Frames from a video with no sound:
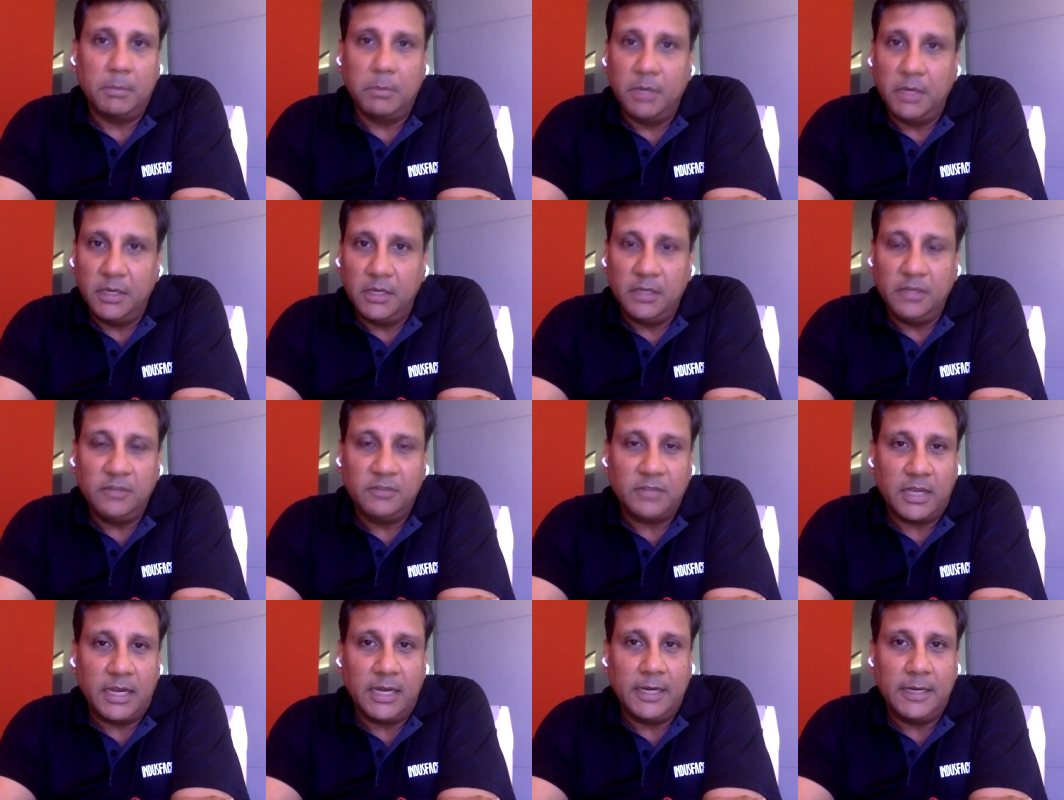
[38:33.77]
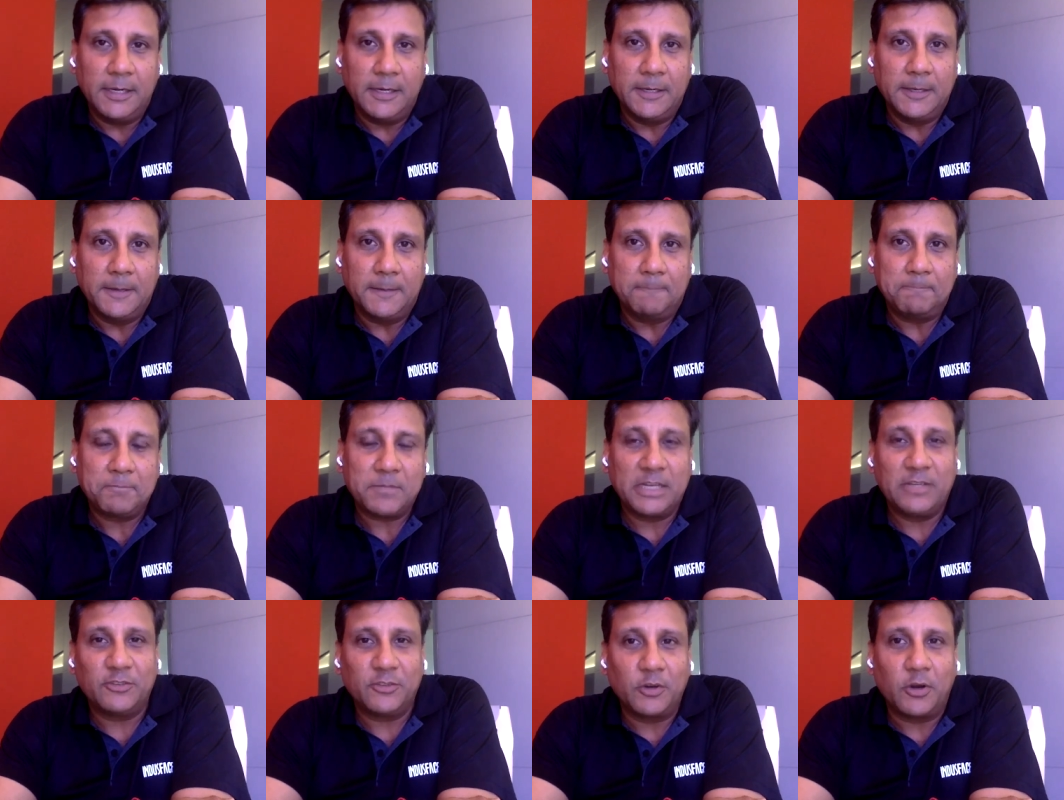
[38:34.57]
capabilities, and
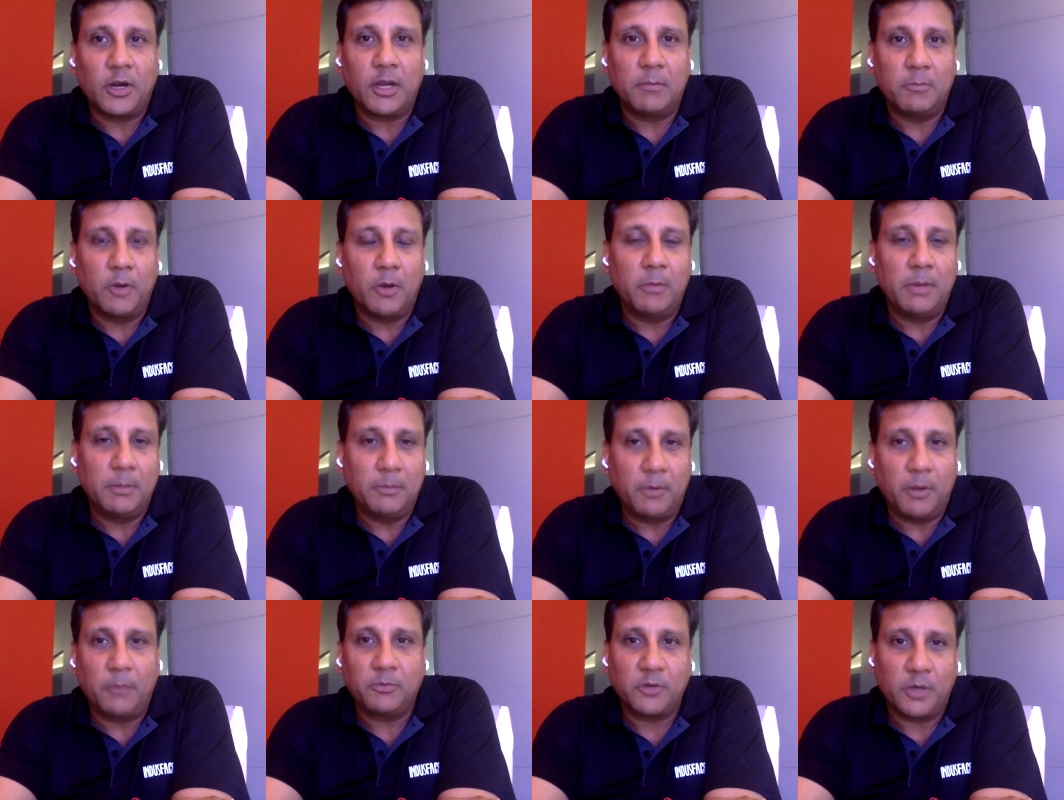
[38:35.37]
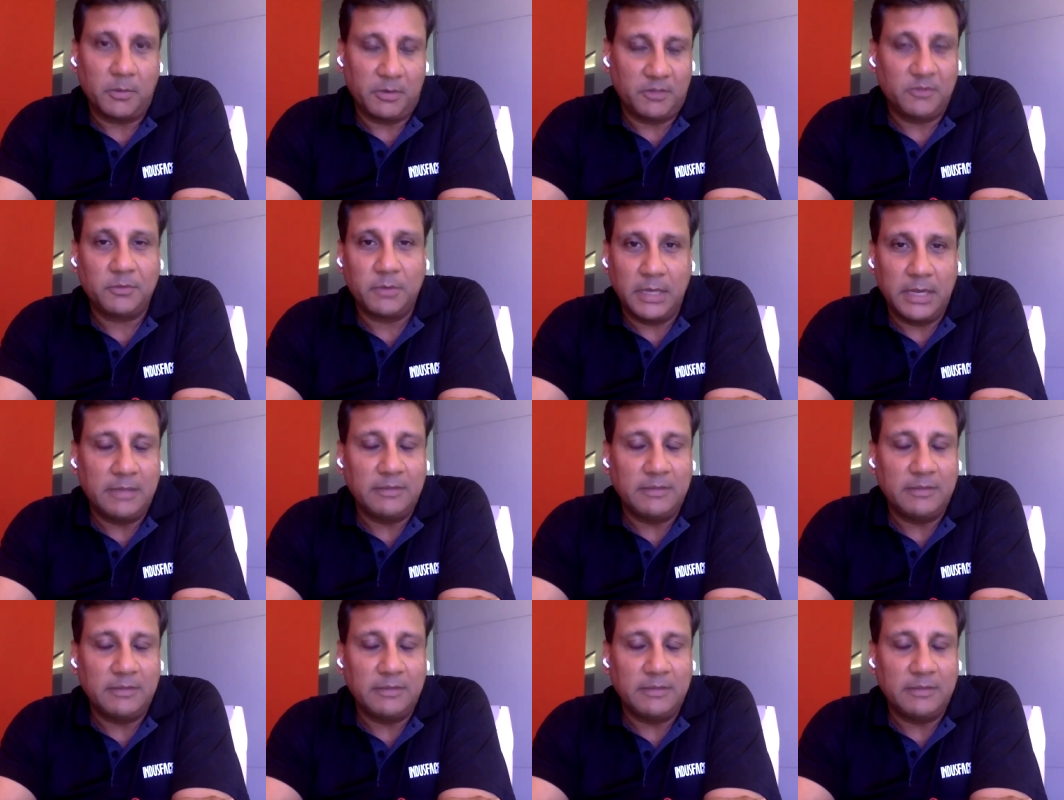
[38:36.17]
it's not a mom and pop shop.